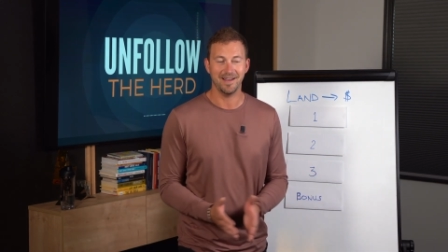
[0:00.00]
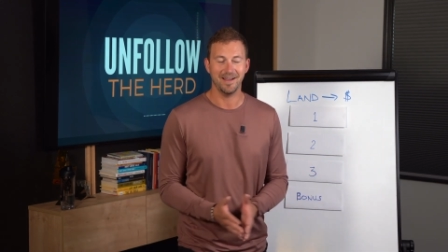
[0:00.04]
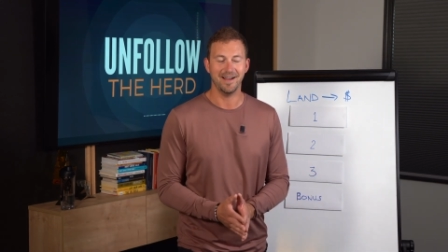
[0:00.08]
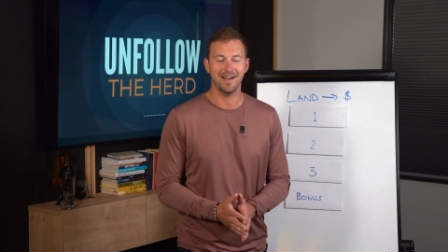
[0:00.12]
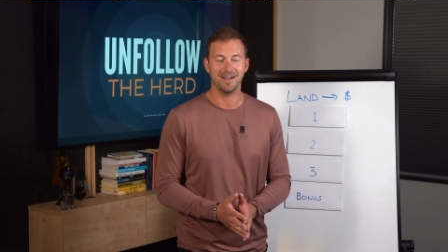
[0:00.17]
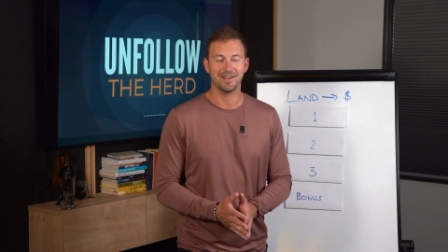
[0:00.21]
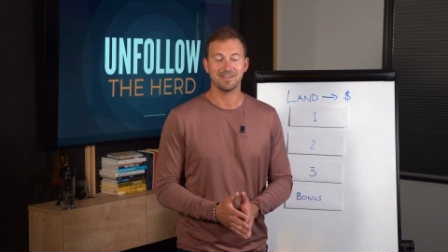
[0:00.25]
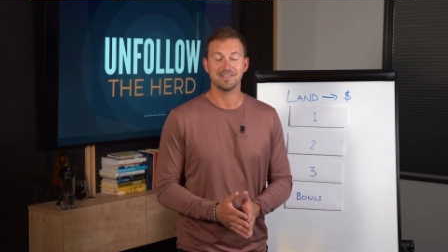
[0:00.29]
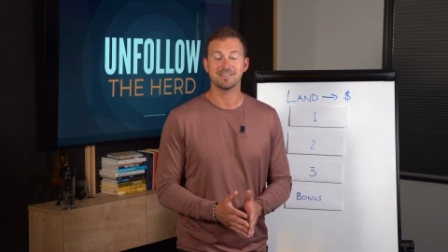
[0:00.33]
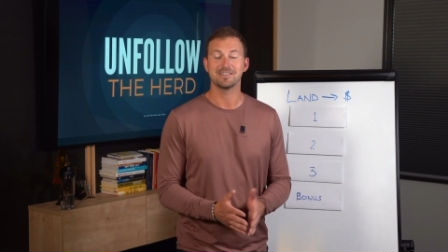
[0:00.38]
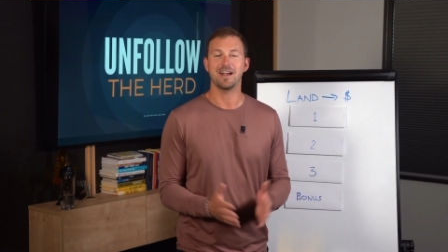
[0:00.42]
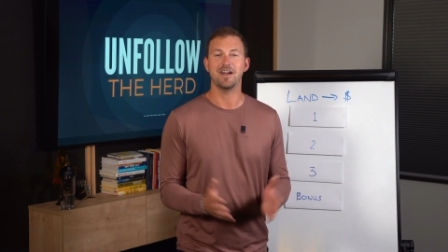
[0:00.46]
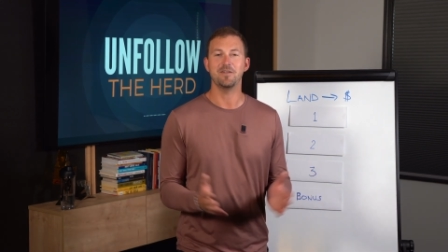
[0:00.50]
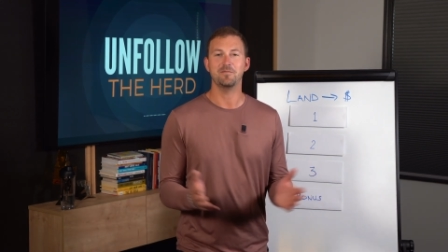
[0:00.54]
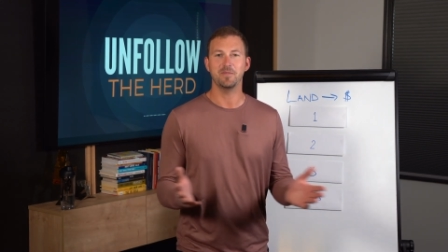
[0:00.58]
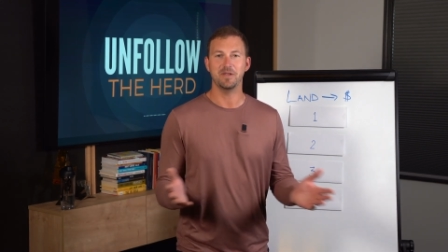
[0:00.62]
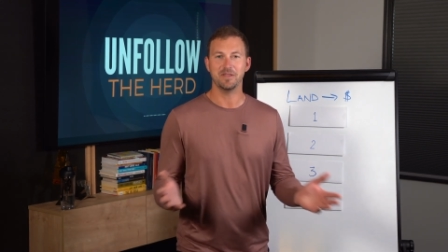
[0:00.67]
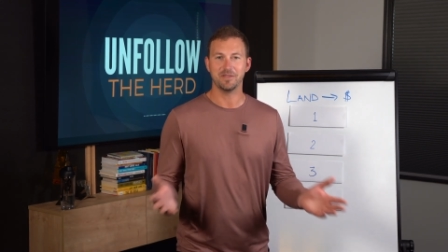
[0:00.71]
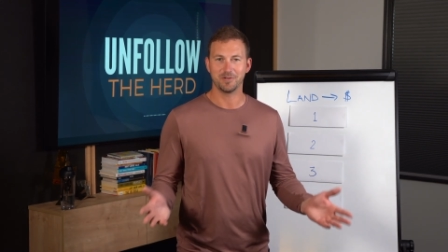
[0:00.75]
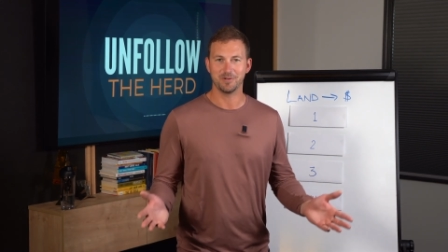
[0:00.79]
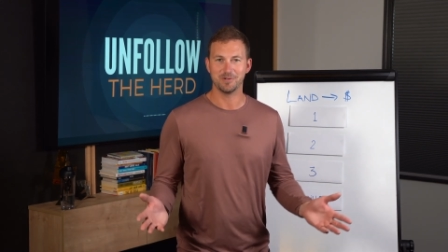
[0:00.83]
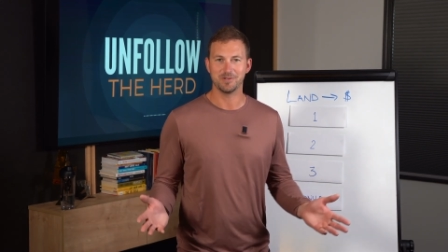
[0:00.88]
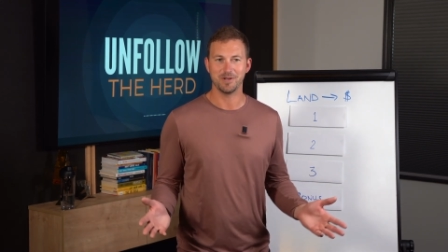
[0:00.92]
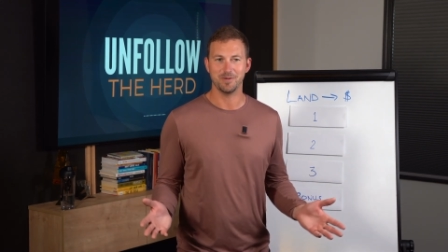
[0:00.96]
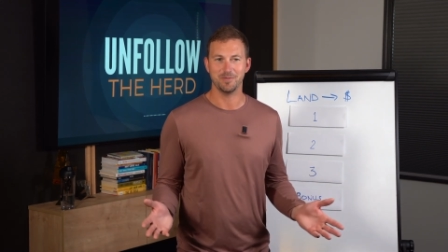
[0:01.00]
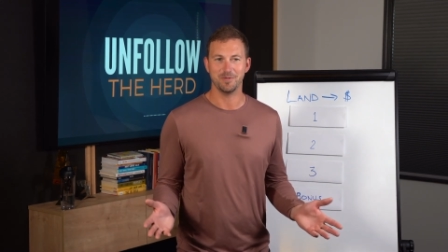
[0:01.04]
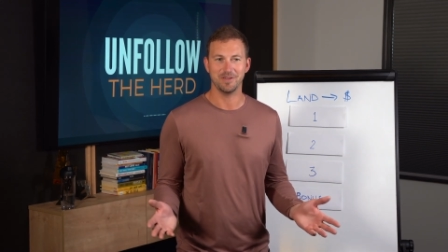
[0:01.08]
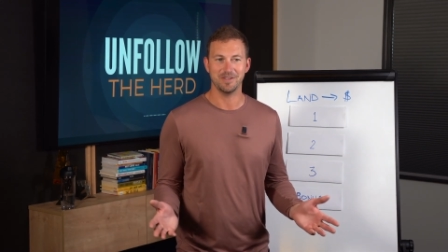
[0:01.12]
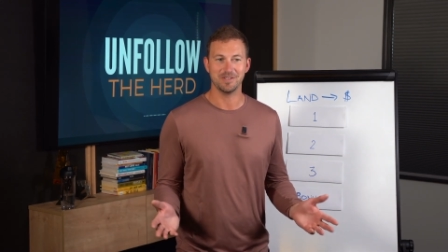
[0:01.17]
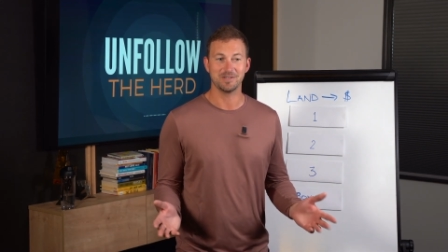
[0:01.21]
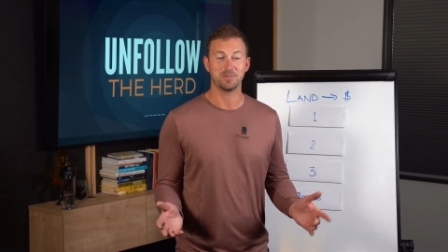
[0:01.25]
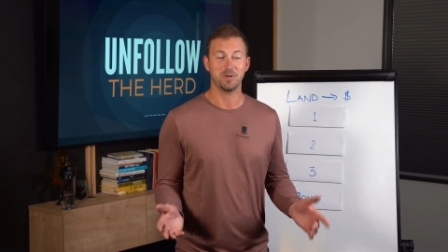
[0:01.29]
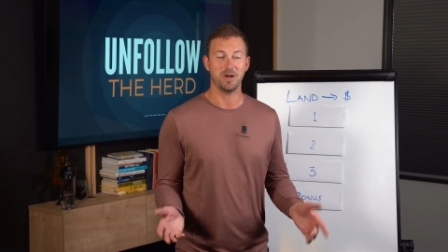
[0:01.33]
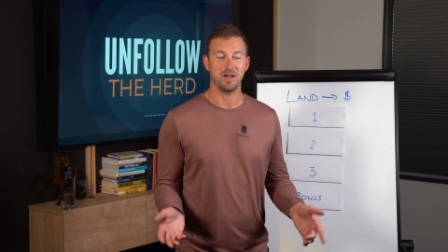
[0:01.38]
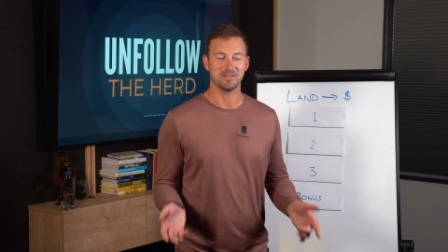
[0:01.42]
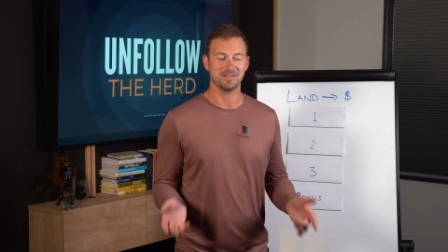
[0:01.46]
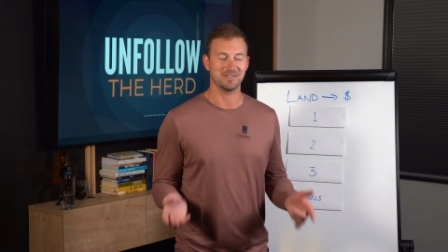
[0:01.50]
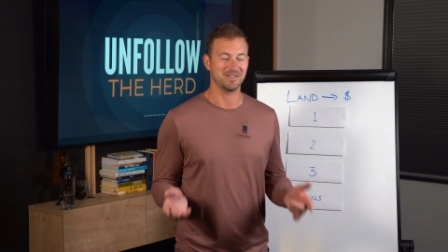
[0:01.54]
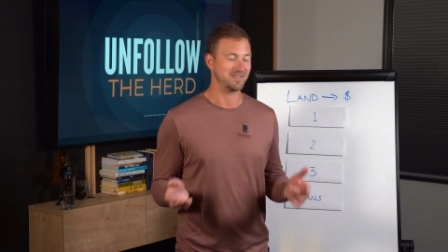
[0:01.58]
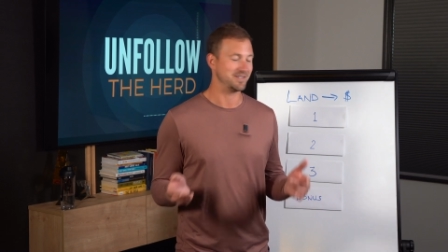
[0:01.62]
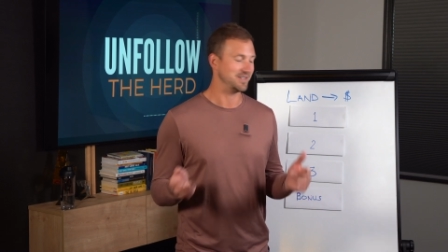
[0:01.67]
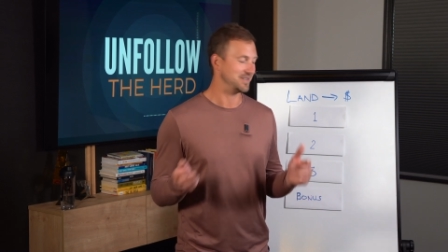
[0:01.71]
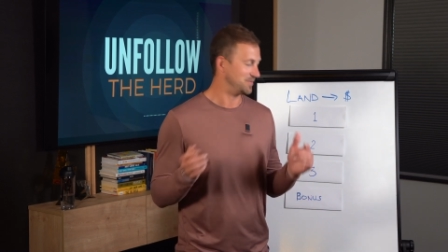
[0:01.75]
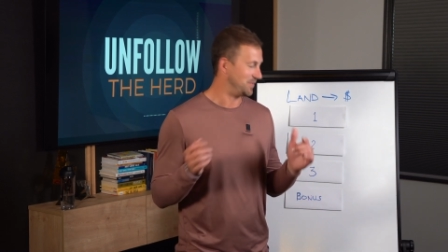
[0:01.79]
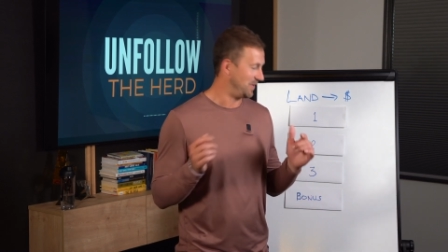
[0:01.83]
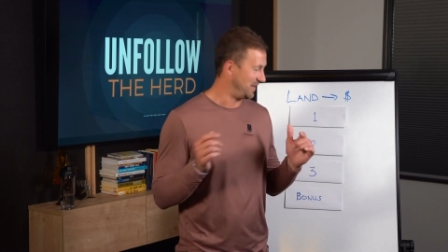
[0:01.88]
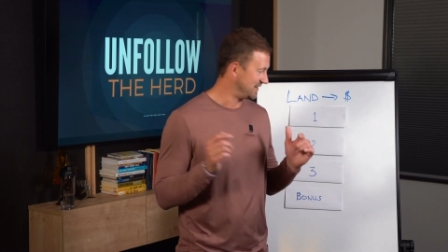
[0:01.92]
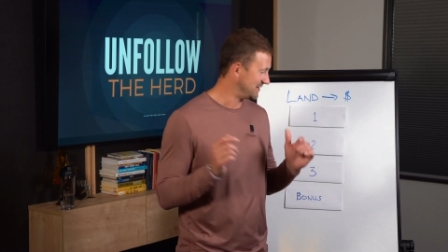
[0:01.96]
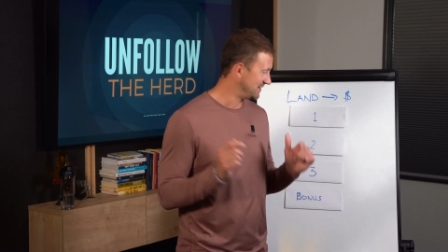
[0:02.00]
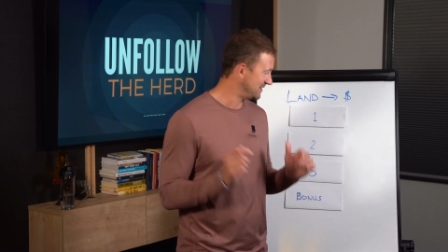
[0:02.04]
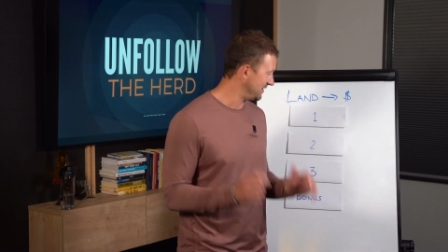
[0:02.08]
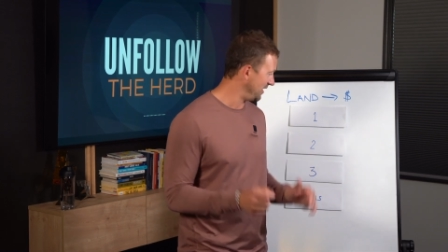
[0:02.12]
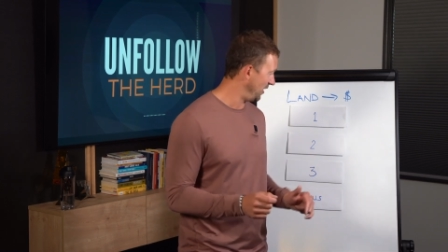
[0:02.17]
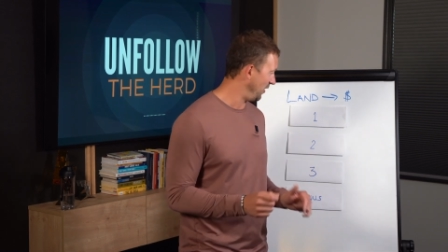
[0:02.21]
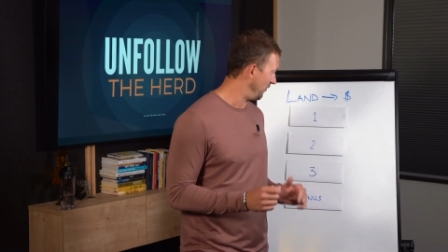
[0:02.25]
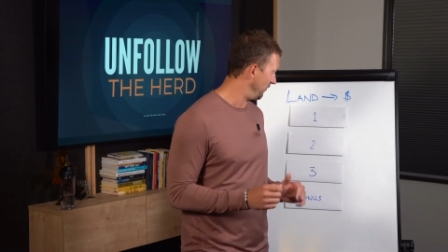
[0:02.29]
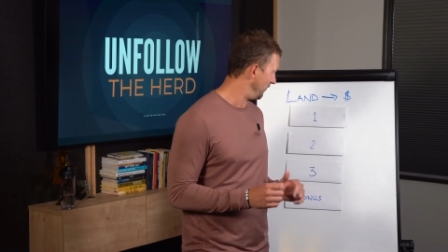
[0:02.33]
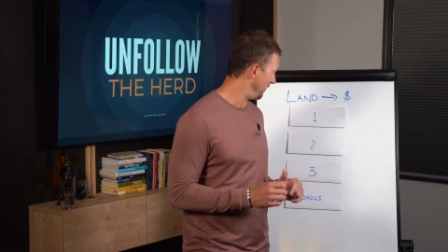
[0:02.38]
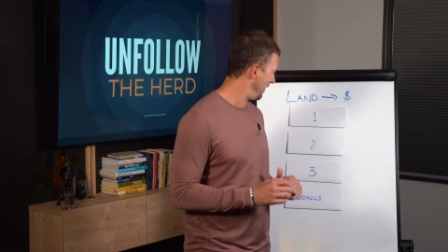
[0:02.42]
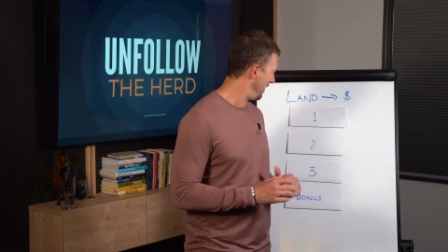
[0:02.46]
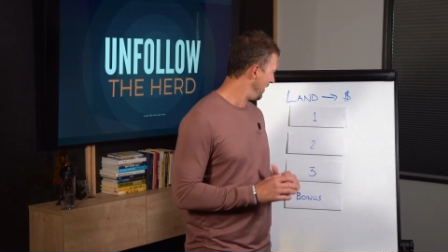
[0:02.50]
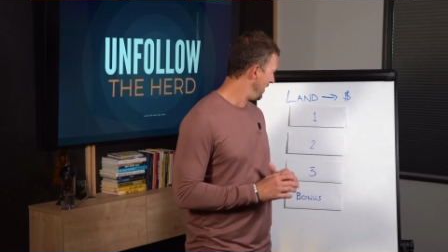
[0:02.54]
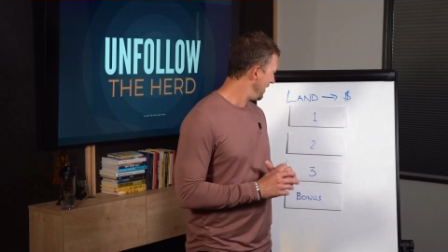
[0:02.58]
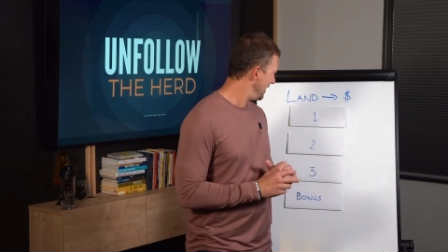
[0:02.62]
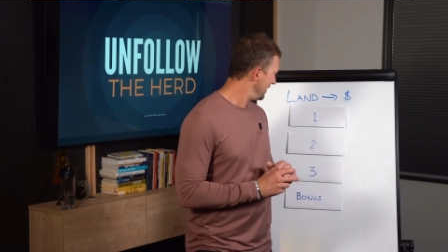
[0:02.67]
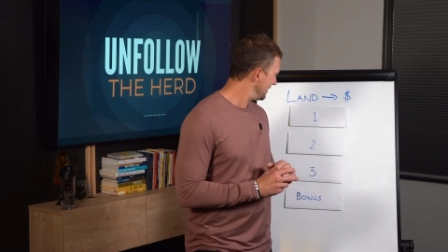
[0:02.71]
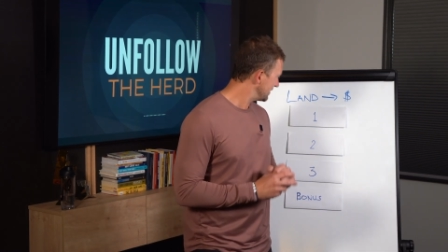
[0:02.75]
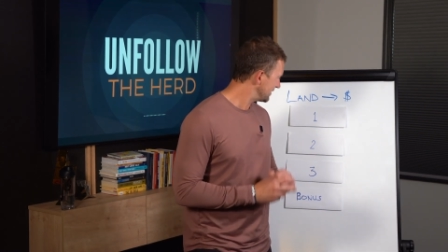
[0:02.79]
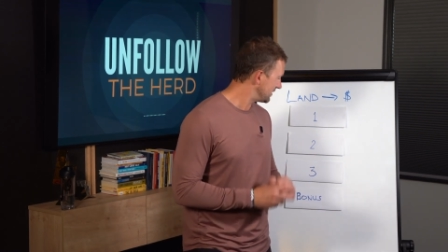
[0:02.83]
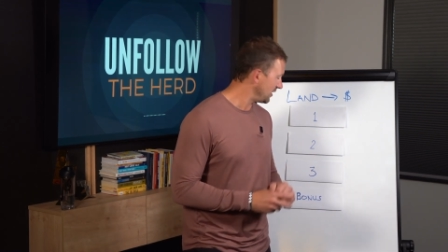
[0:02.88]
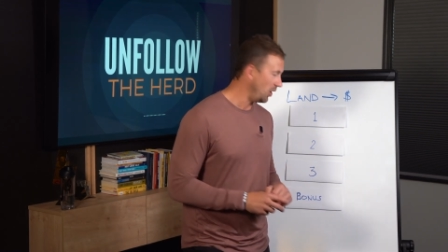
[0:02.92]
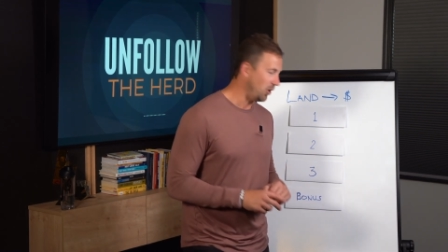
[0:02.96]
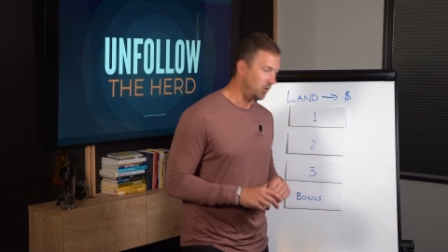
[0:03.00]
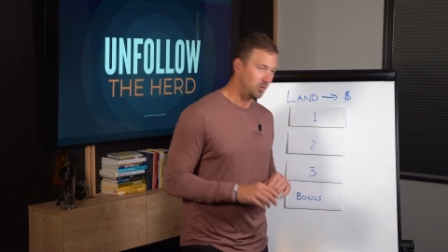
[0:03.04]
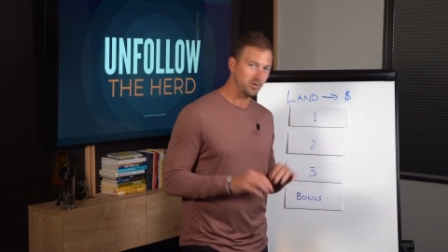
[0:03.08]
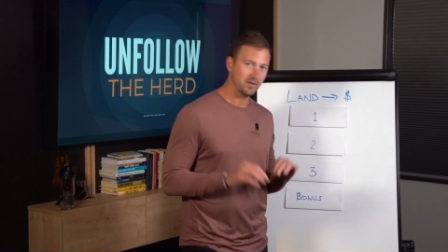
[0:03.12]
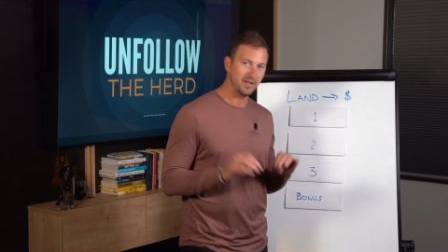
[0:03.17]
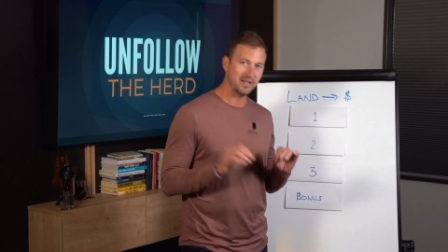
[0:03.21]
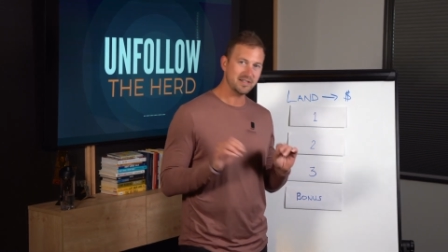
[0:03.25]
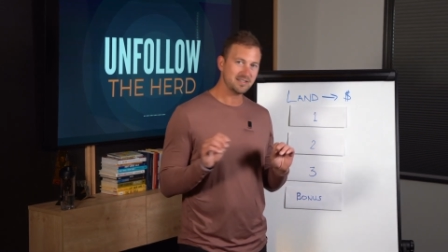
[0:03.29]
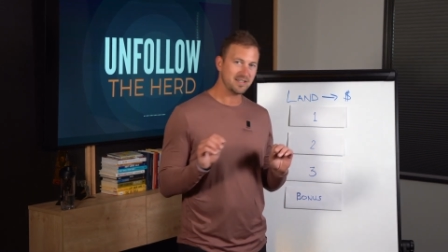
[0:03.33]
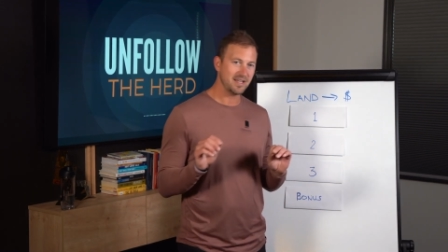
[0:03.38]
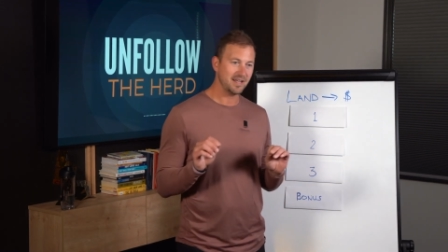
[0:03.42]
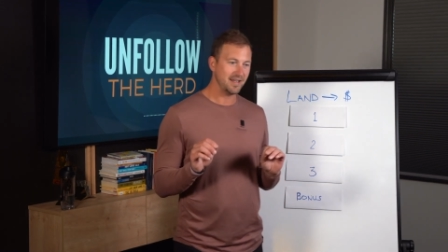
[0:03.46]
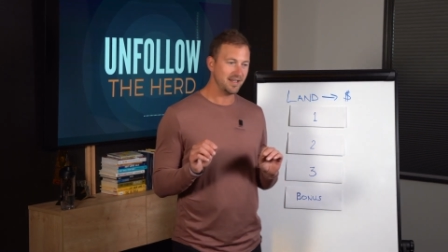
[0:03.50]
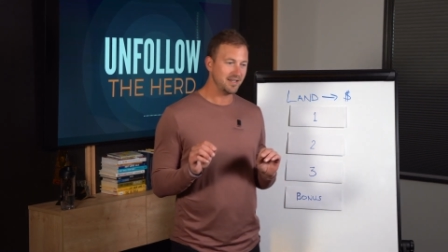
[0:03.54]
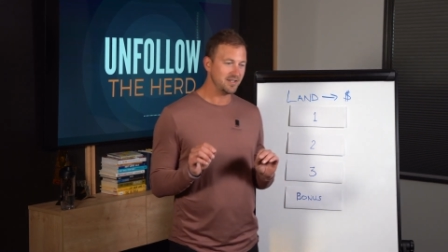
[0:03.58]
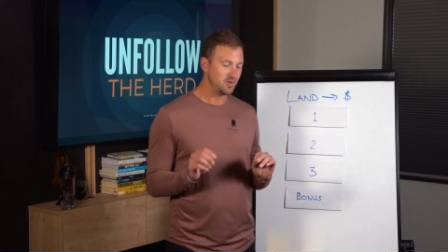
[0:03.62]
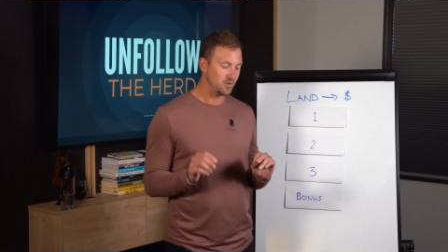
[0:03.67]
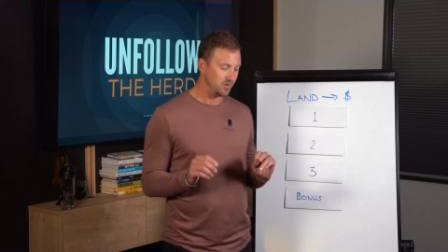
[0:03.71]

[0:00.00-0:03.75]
because I've been through some of these processes myself. So let's get into it.